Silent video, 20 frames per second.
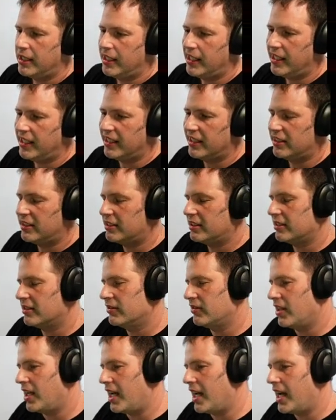is
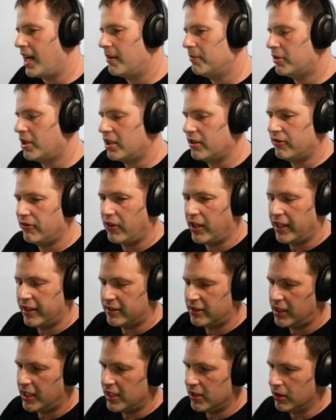I'm
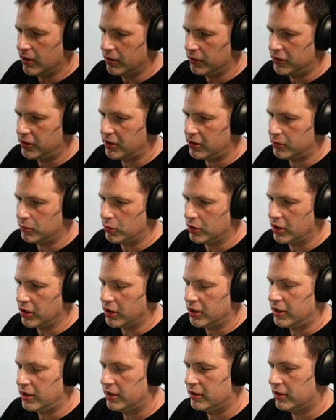convinced he knows his
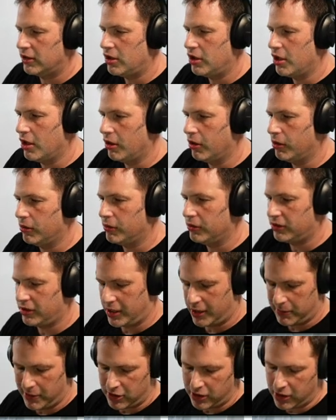word, knows,
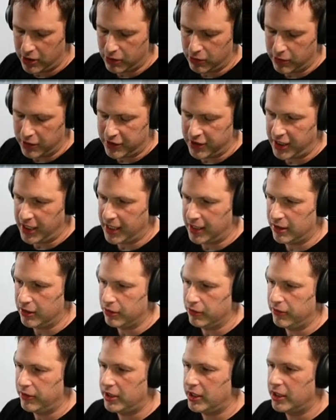like especially towards the end
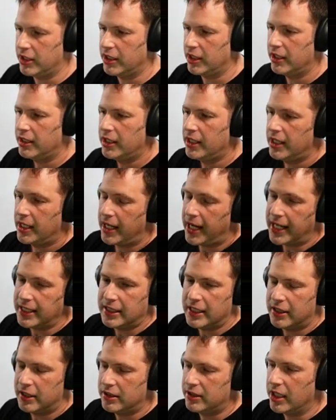over here. I did a